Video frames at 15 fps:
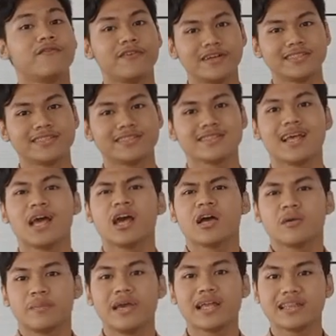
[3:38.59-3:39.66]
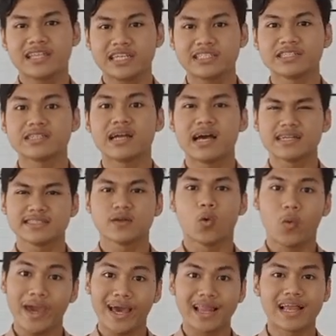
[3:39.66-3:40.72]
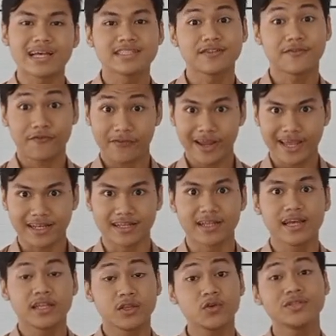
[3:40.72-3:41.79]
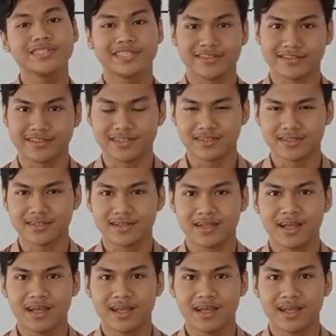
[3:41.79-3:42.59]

First, be a teacher as well as a friend to children.